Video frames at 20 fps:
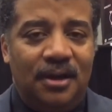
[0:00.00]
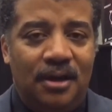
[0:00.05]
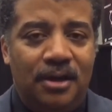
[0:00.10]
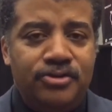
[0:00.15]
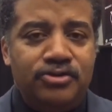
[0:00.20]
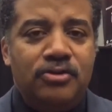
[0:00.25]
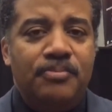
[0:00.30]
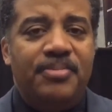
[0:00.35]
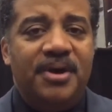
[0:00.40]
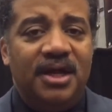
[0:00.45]

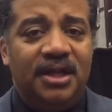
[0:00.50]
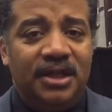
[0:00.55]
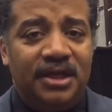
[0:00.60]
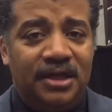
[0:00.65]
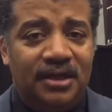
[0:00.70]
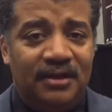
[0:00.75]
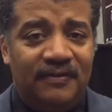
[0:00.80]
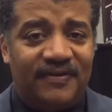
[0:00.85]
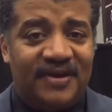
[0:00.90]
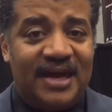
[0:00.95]

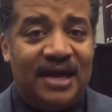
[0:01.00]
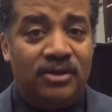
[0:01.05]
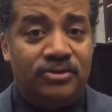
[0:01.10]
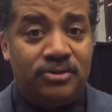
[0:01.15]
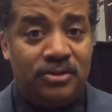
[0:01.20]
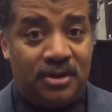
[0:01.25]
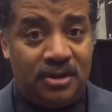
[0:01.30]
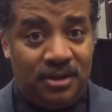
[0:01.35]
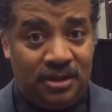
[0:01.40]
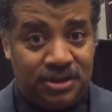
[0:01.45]
underbelly of
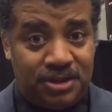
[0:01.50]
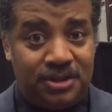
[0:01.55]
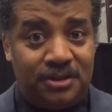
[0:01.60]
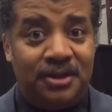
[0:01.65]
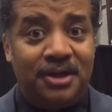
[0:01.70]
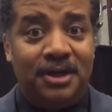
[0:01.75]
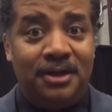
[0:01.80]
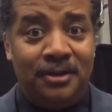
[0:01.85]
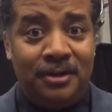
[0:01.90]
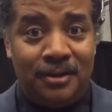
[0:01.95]

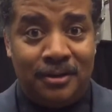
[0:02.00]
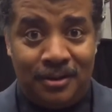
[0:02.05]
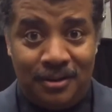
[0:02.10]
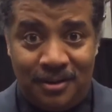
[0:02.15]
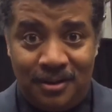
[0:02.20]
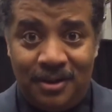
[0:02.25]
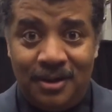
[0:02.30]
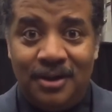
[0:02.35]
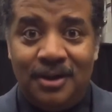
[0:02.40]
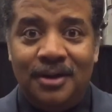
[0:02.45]
counterculture here,